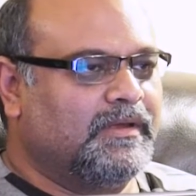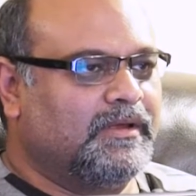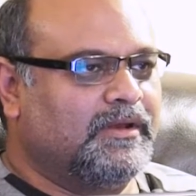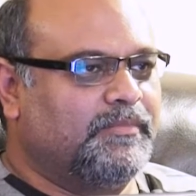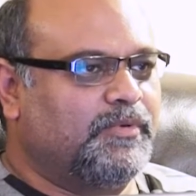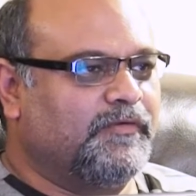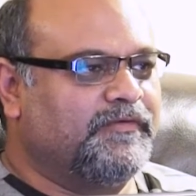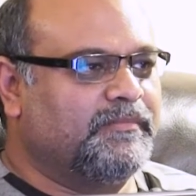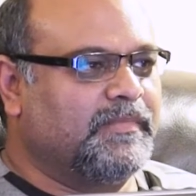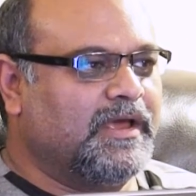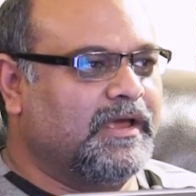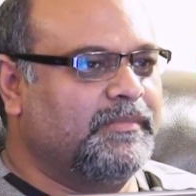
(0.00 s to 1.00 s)
Yani Prophet
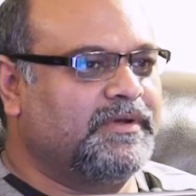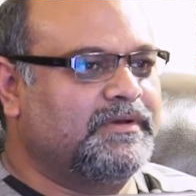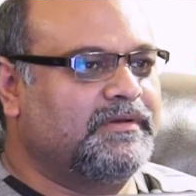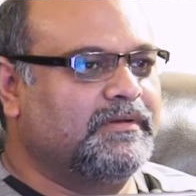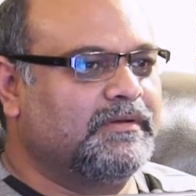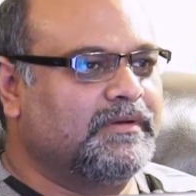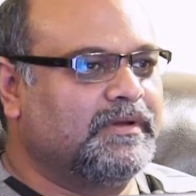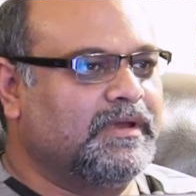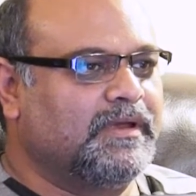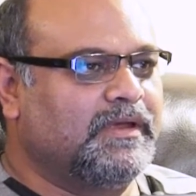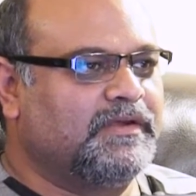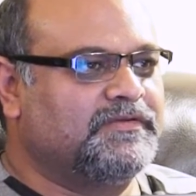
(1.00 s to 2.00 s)
Muhammad
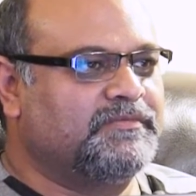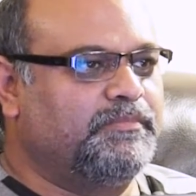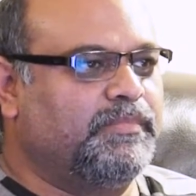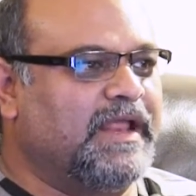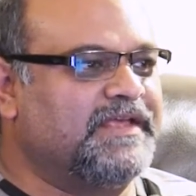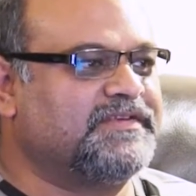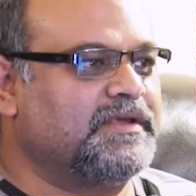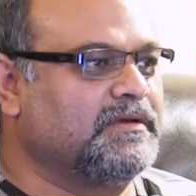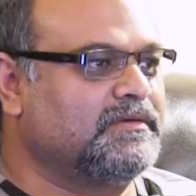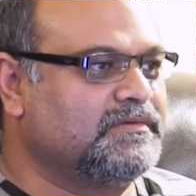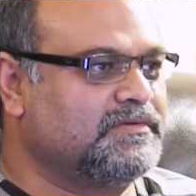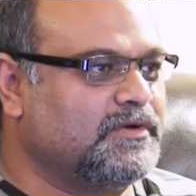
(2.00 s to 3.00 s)
is
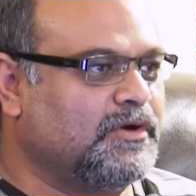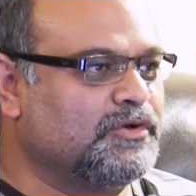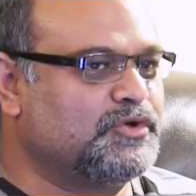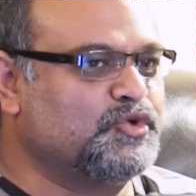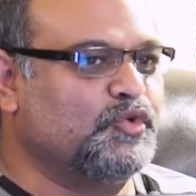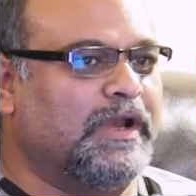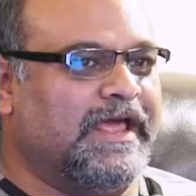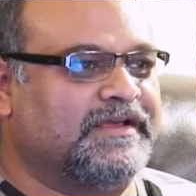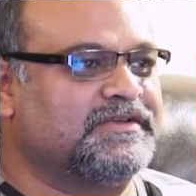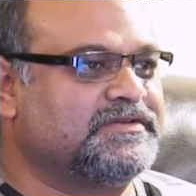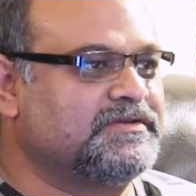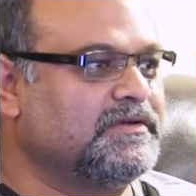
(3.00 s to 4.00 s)
blessings on two
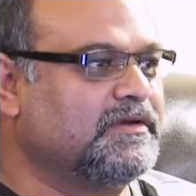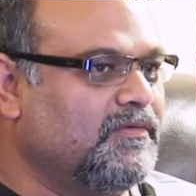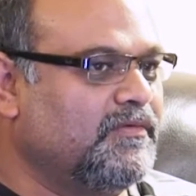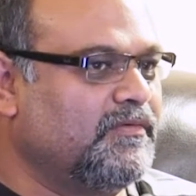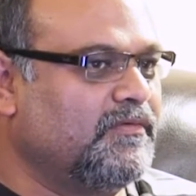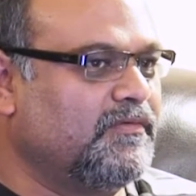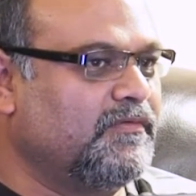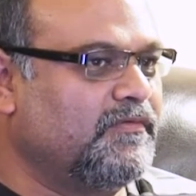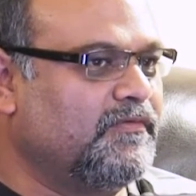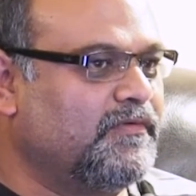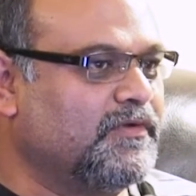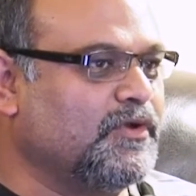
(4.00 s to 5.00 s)
legs
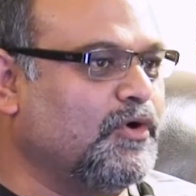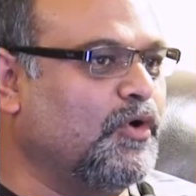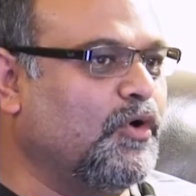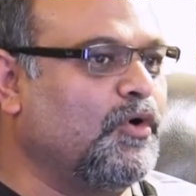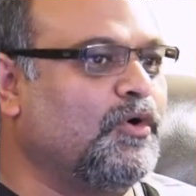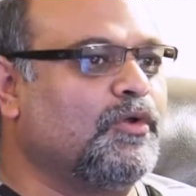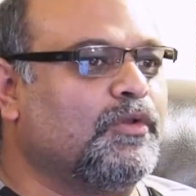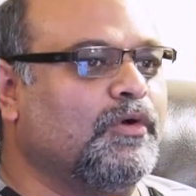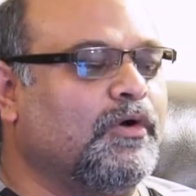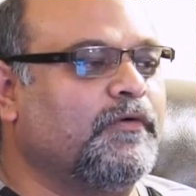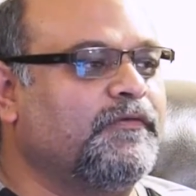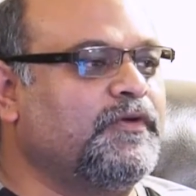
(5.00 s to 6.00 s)
for the whole
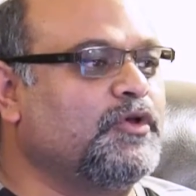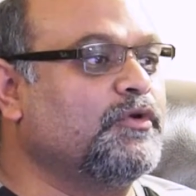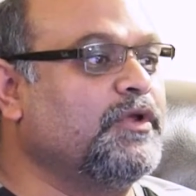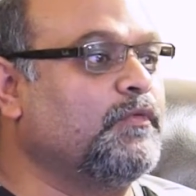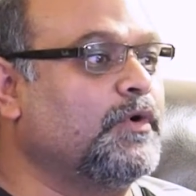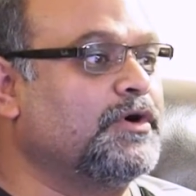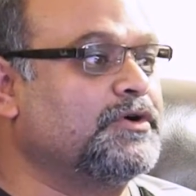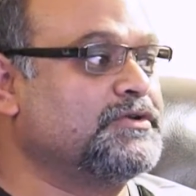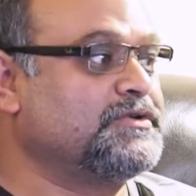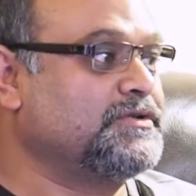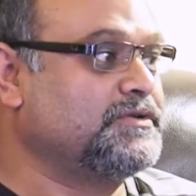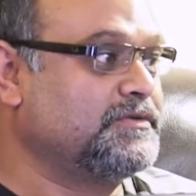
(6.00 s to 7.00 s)
of
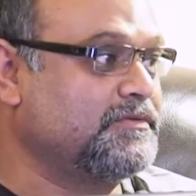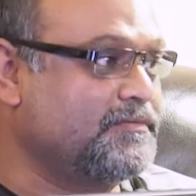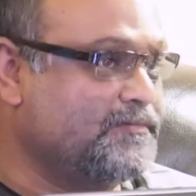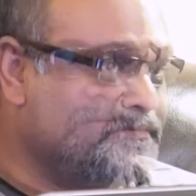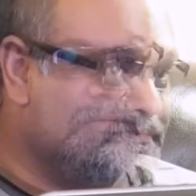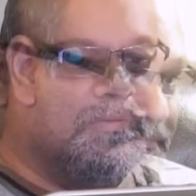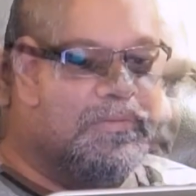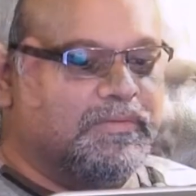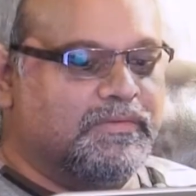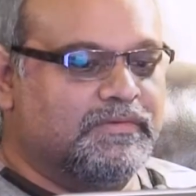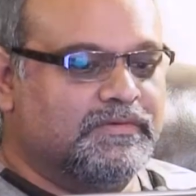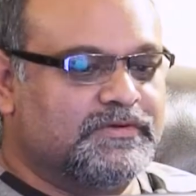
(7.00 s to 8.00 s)
universe.
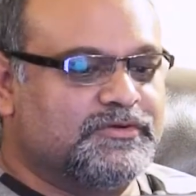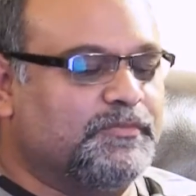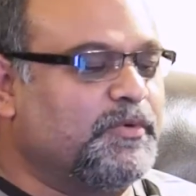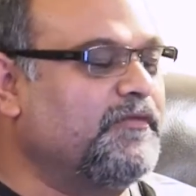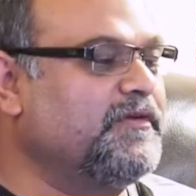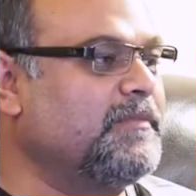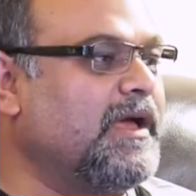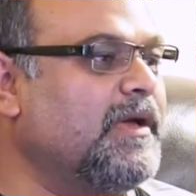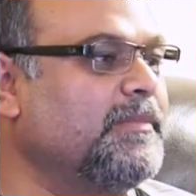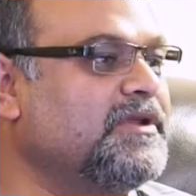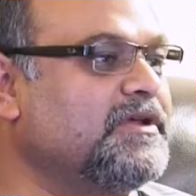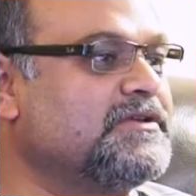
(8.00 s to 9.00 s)
So Prophet
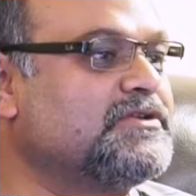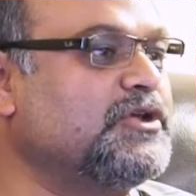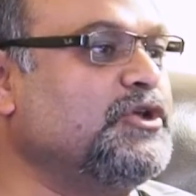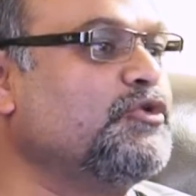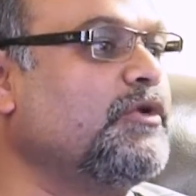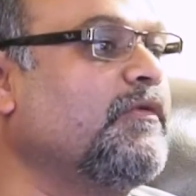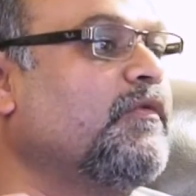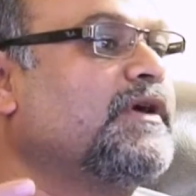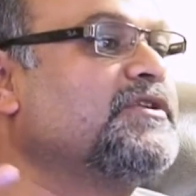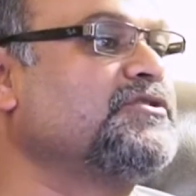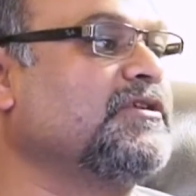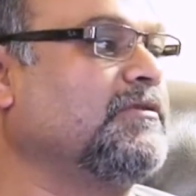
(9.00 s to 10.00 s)
Muhammad is
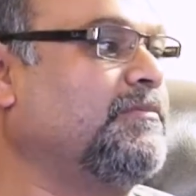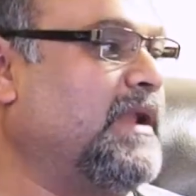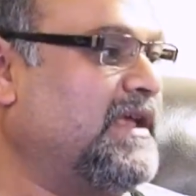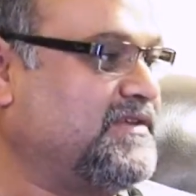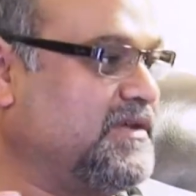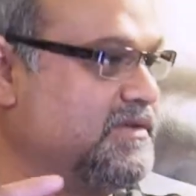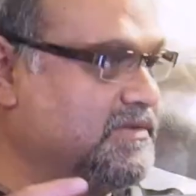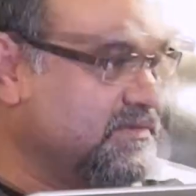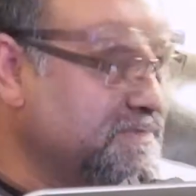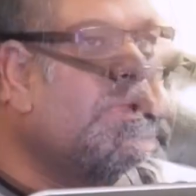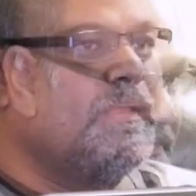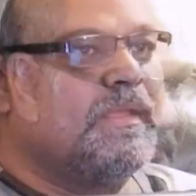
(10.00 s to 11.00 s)
universal
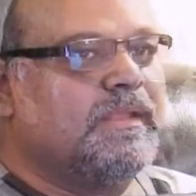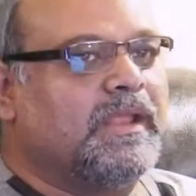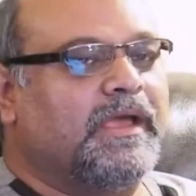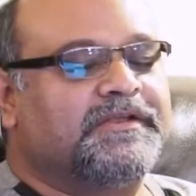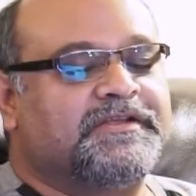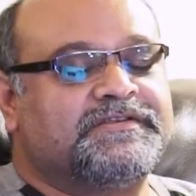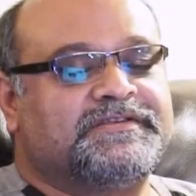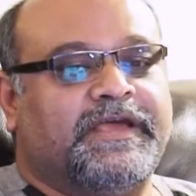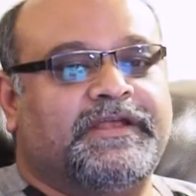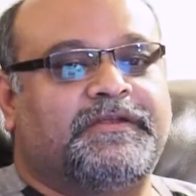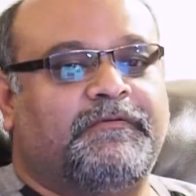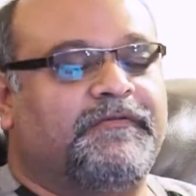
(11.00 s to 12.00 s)
blessings. Now it is
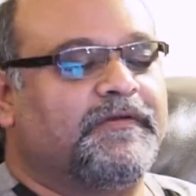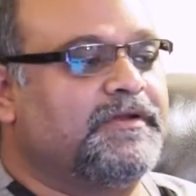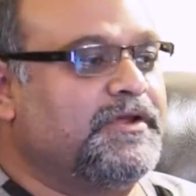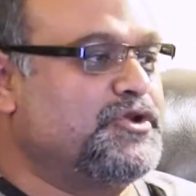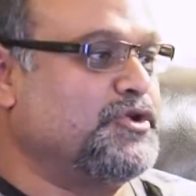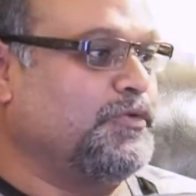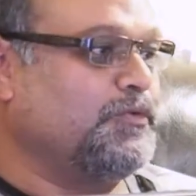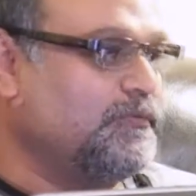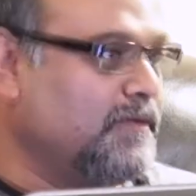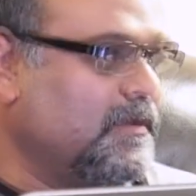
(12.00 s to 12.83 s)
a different issue.